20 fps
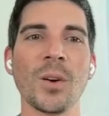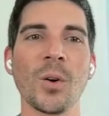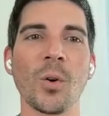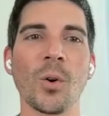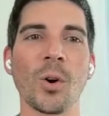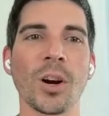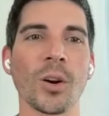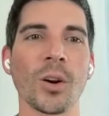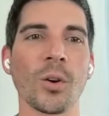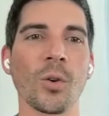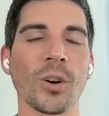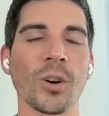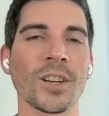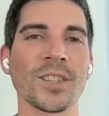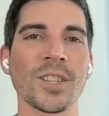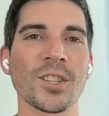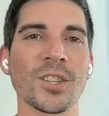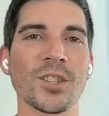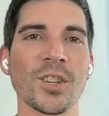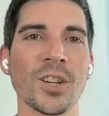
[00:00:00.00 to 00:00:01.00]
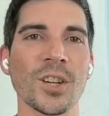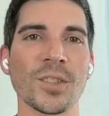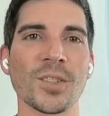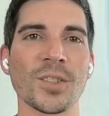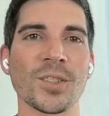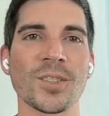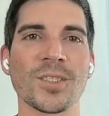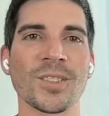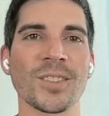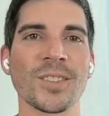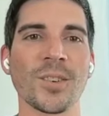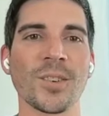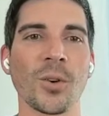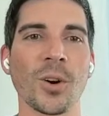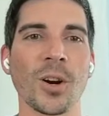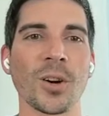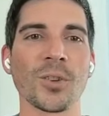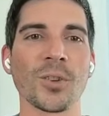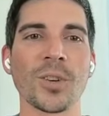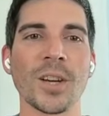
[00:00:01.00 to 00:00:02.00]
Or is it just,
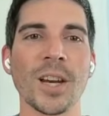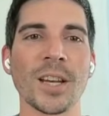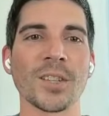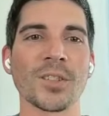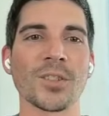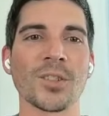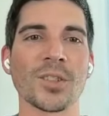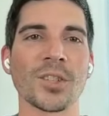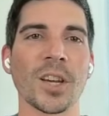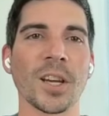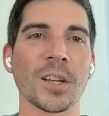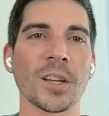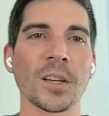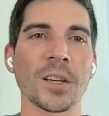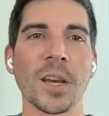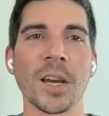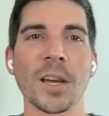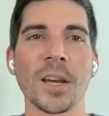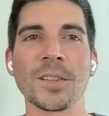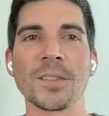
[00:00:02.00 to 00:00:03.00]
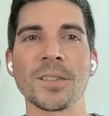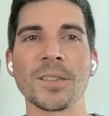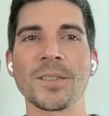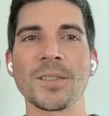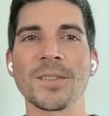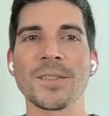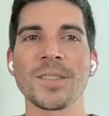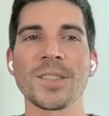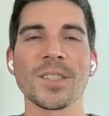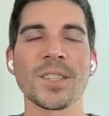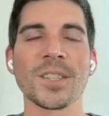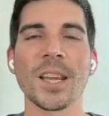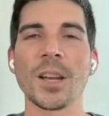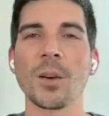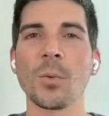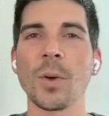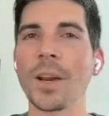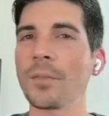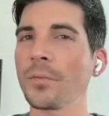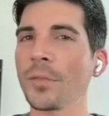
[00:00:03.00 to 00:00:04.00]
or are you guys just kind of stay
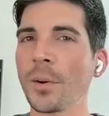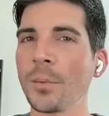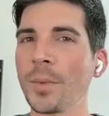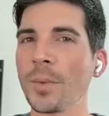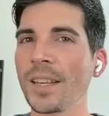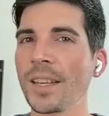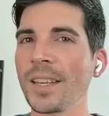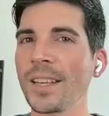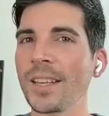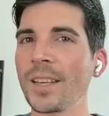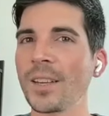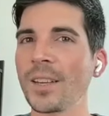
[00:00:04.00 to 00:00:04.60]
away from it,